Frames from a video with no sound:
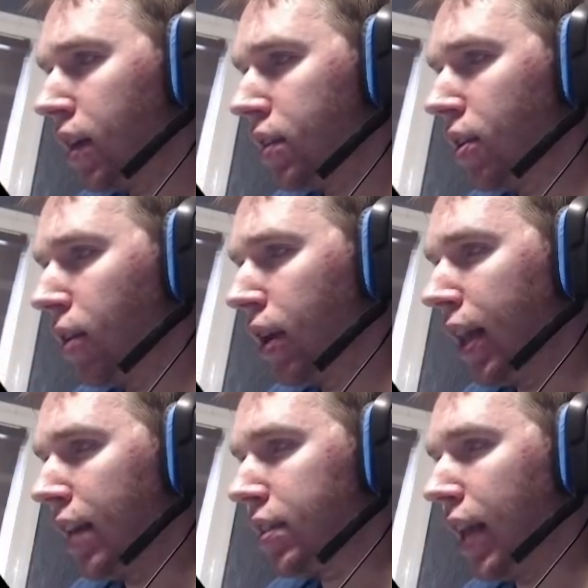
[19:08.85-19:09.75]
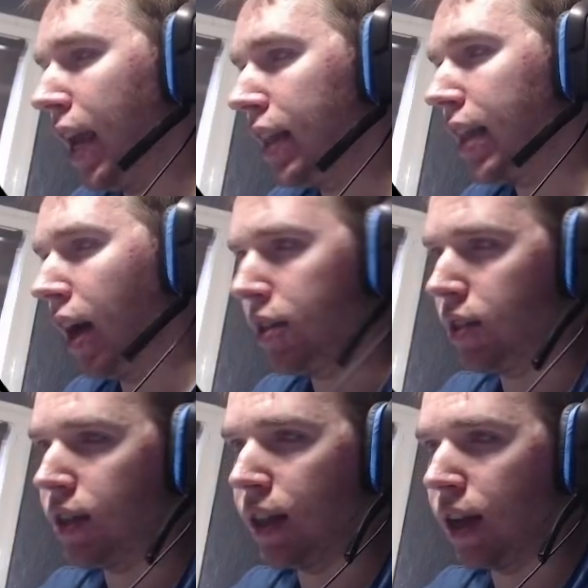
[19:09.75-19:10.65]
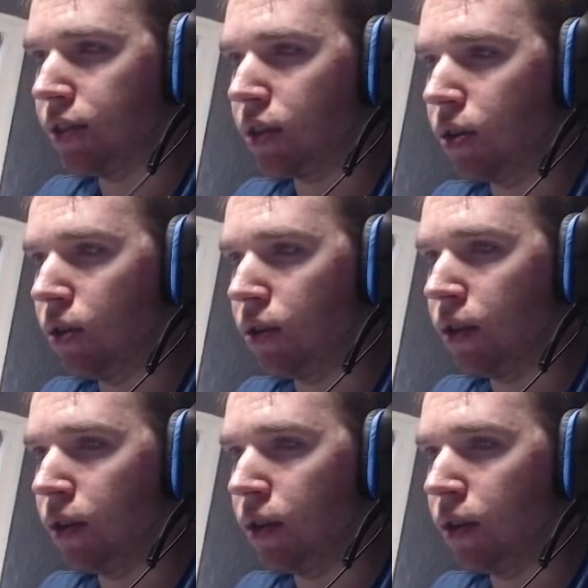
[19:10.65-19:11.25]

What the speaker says: So I only lost 8,000 to 10,000 gold.